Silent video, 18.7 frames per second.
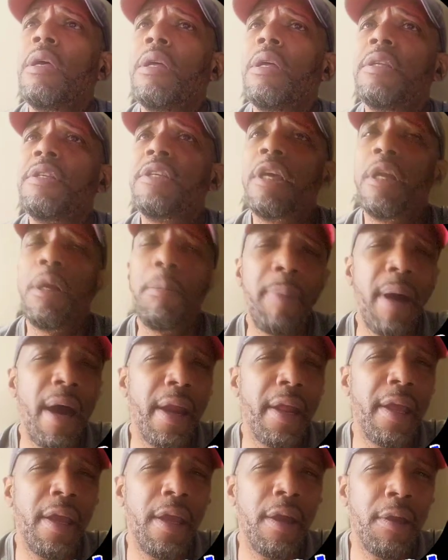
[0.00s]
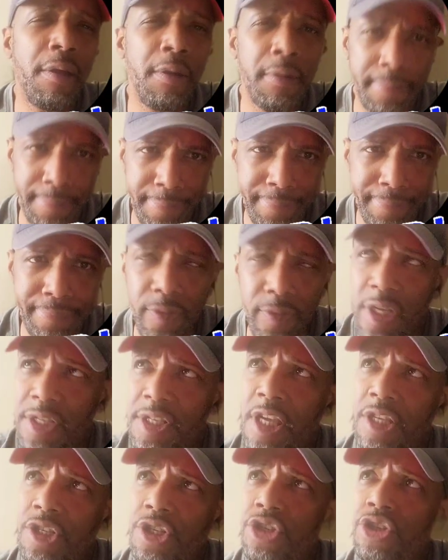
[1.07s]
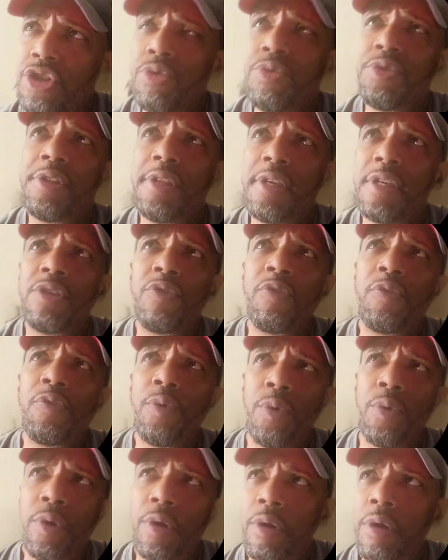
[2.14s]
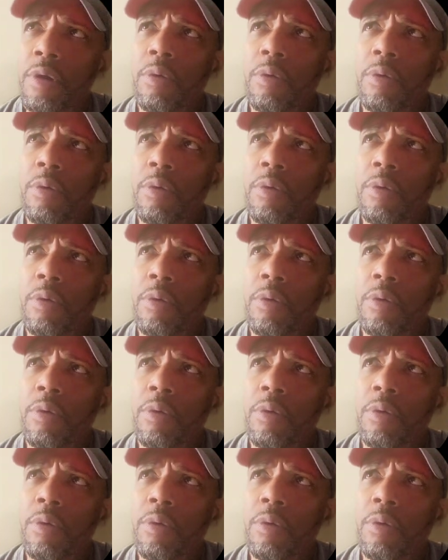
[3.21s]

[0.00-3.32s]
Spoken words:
let's get up out of here because I just used this for